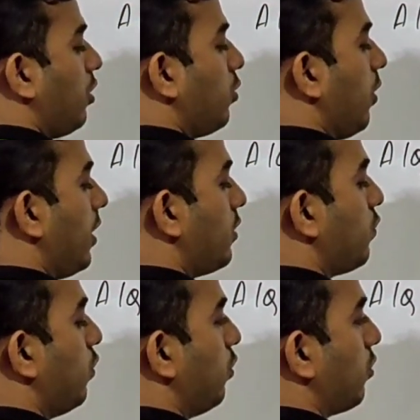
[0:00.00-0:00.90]
into 1 is
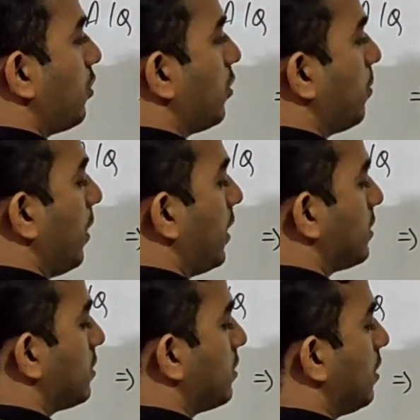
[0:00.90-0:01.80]
4
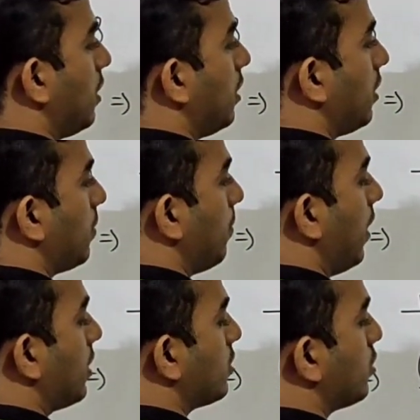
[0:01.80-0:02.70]
plus 3
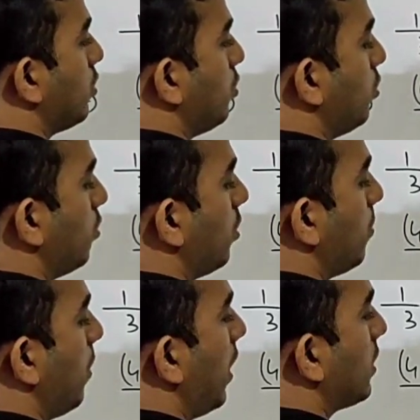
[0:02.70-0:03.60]
plus 2
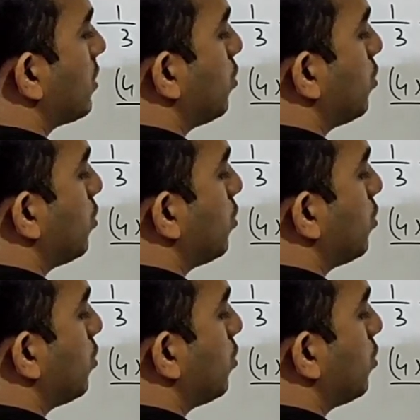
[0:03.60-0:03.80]
plus